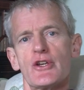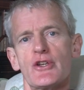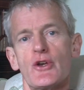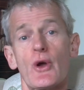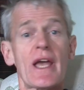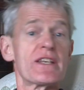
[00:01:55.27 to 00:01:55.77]

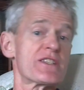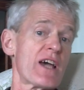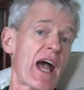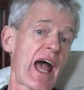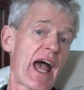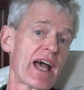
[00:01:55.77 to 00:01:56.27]
you're going
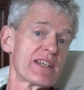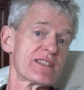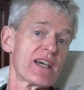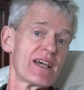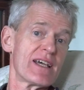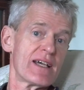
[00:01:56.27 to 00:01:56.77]
to add
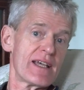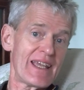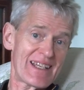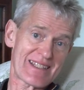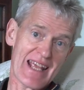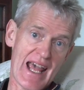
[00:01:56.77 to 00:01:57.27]

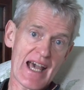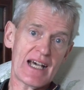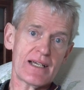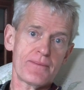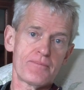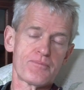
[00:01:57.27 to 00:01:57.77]
iter,